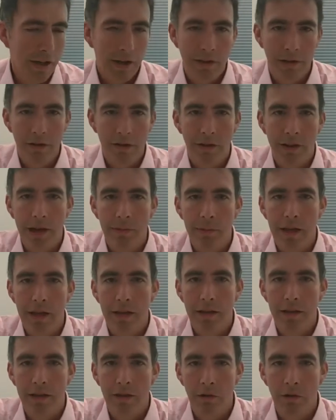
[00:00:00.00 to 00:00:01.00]
There's not that
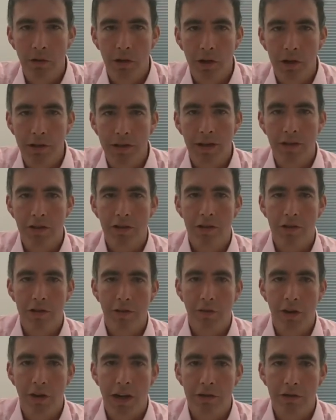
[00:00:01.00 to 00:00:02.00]
many organisations
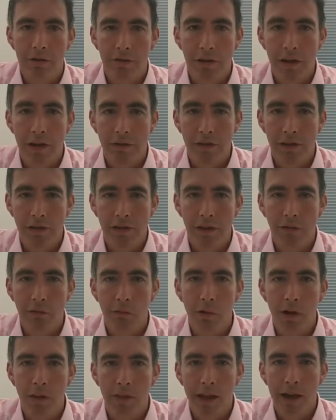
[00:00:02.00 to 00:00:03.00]
in financial services that have
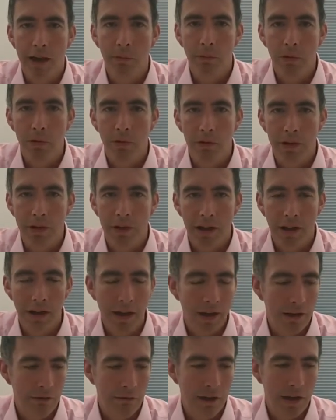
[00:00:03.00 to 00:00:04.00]
won that award, and
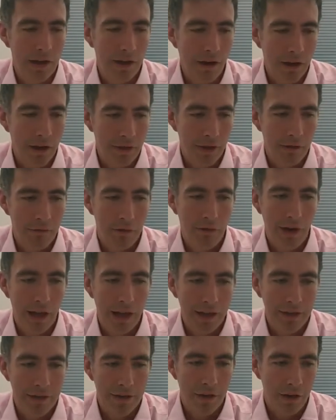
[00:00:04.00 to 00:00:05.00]
it really, I think,
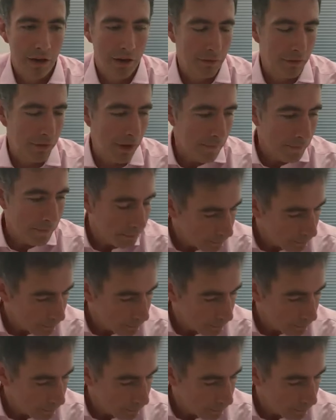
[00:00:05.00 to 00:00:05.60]
reflects kind of the